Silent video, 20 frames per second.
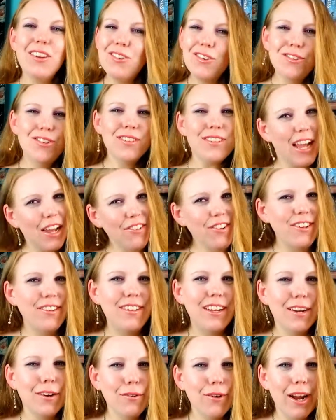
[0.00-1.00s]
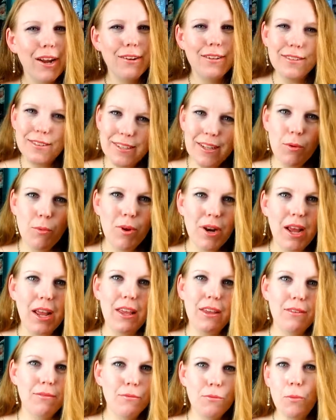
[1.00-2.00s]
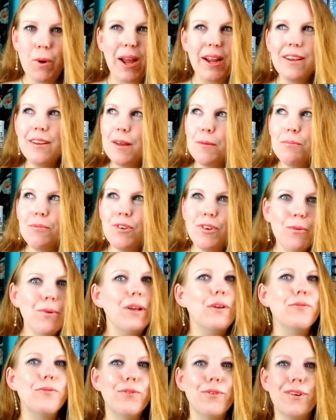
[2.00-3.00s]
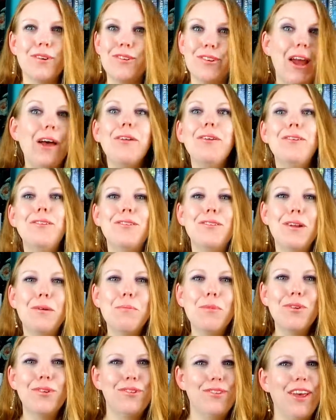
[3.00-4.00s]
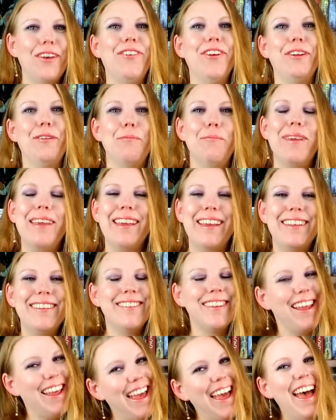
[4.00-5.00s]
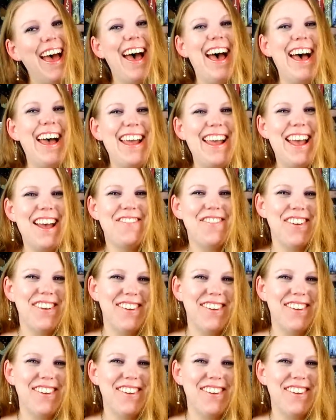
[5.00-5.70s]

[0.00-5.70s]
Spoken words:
you'll just have to stick around and see what I wind up doing for challenge number 7 because I haven't